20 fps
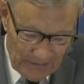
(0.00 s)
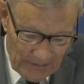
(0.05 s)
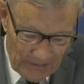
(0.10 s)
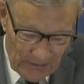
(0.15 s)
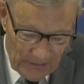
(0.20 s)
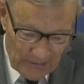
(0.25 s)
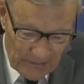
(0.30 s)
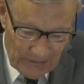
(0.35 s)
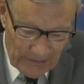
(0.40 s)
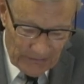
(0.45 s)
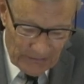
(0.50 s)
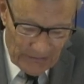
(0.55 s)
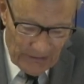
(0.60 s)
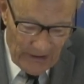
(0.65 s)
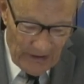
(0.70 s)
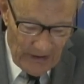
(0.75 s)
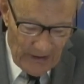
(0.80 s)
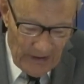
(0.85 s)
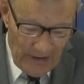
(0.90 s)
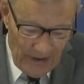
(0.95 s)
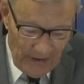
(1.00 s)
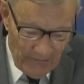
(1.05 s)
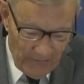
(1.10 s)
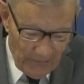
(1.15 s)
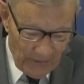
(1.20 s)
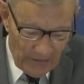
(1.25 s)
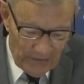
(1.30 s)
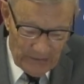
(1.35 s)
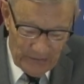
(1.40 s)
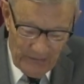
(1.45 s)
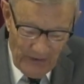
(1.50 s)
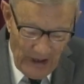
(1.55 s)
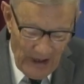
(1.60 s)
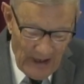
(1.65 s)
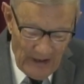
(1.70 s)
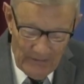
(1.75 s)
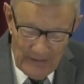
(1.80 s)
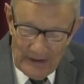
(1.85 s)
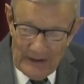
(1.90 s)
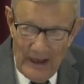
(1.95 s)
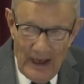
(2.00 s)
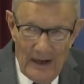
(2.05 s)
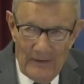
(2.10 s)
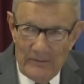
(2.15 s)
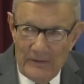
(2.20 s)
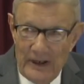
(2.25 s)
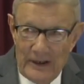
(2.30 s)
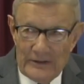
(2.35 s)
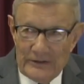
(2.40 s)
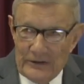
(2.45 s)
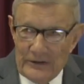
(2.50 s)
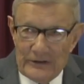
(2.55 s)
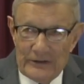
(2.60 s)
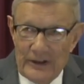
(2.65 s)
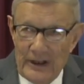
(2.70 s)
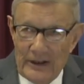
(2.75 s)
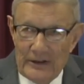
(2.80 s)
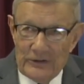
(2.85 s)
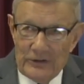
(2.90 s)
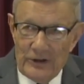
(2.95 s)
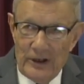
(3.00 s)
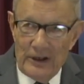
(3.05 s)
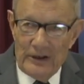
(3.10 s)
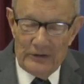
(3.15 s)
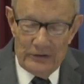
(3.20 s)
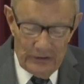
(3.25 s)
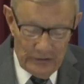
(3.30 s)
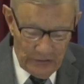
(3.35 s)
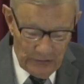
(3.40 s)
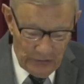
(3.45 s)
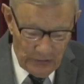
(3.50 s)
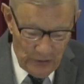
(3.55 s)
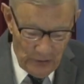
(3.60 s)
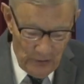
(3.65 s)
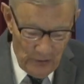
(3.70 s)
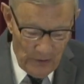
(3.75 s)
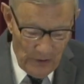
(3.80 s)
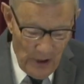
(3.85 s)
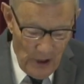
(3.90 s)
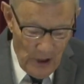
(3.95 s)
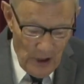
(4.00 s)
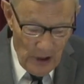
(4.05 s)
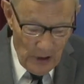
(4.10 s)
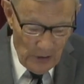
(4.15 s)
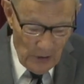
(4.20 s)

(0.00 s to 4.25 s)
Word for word: In other words, in verse 5, Eliphaz has not changed his tune.